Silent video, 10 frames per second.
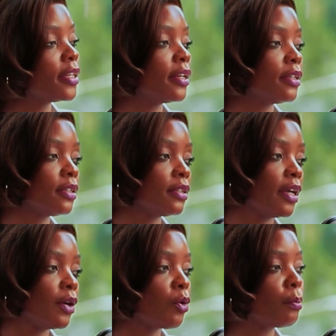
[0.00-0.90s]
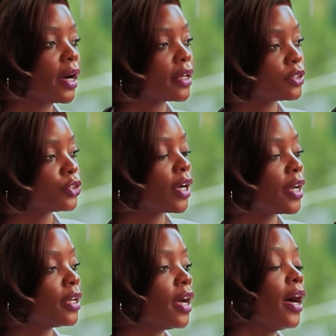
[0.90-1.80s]
and then they go back, they
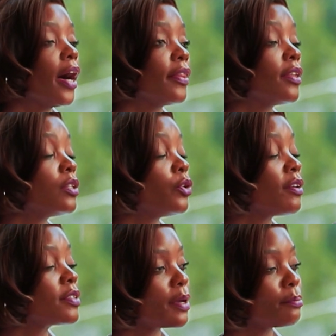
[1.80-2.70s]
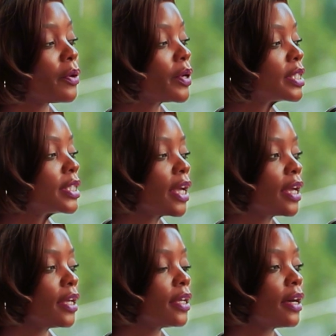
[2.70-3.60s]
try. And then you have some parents
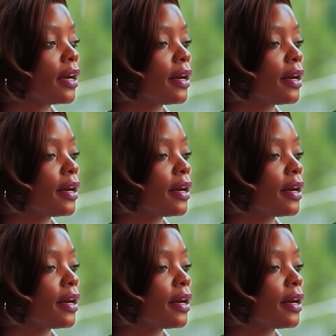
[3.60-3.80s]
saying,